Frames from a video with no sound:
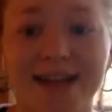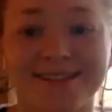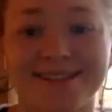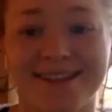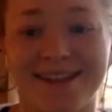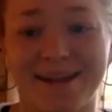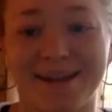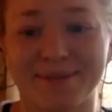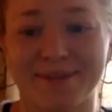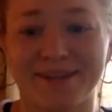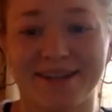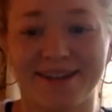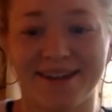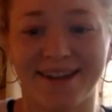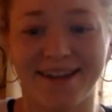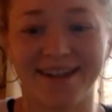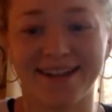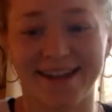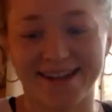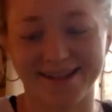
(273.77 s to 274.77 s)
Hampton and
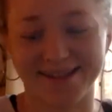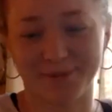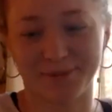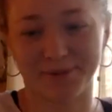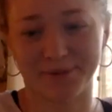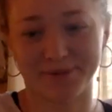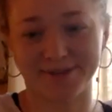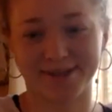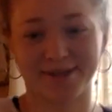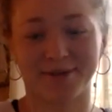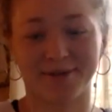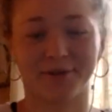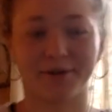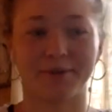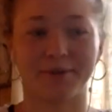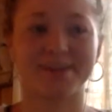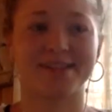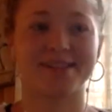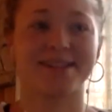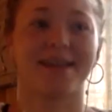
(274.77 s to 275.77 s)
I, yes, we went to No
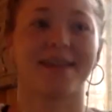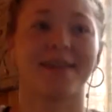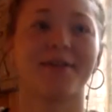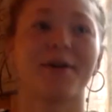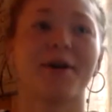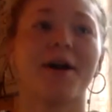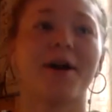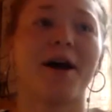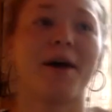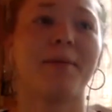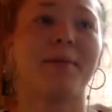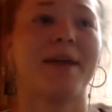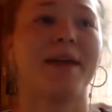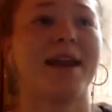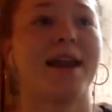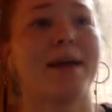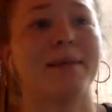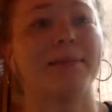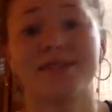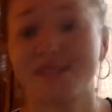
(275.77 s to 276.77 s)
Limits together. And
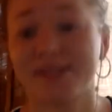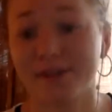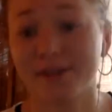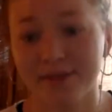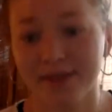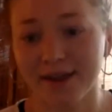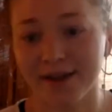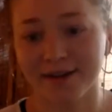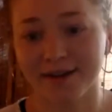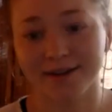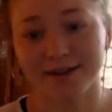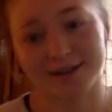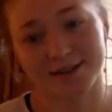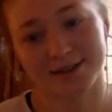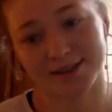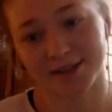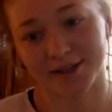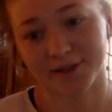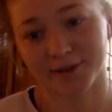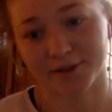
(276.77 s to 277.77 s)
I'm still there
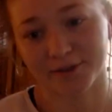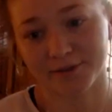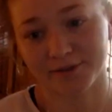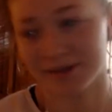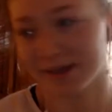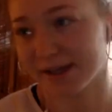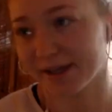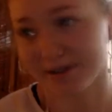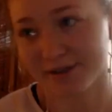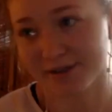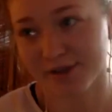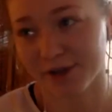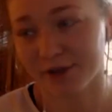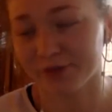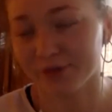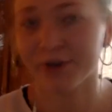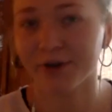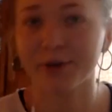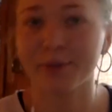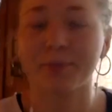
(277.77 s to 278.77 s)
until the year's
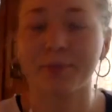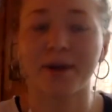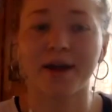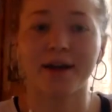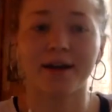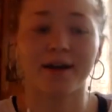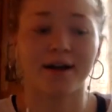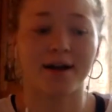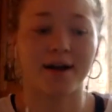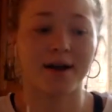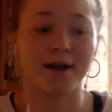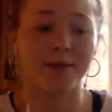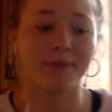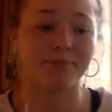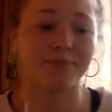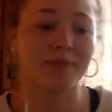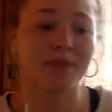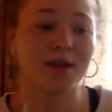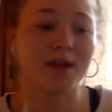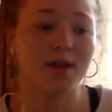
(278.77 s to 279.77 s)
over, but
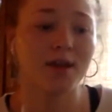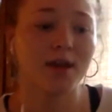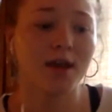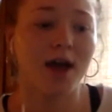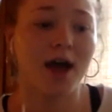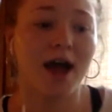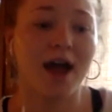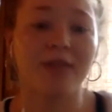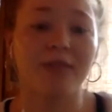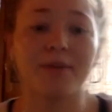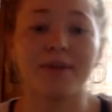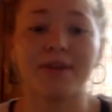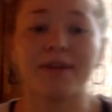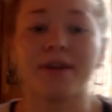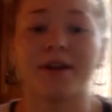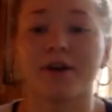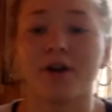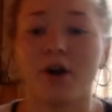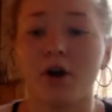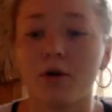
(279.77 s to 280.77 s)
I've been
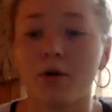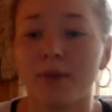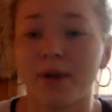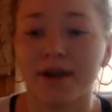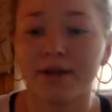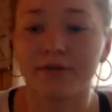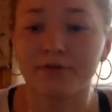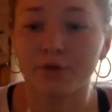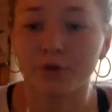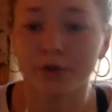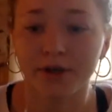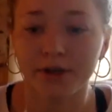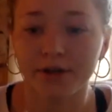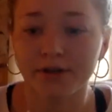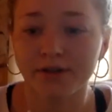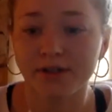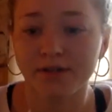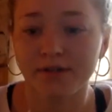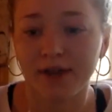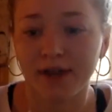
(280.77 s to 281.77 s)
there all my 4
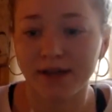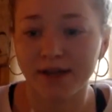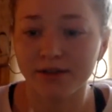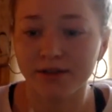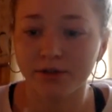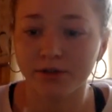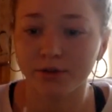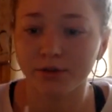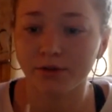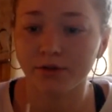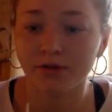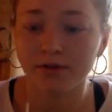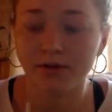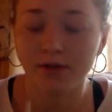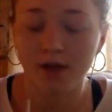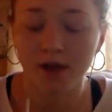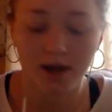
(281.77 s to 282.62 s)
years of high school.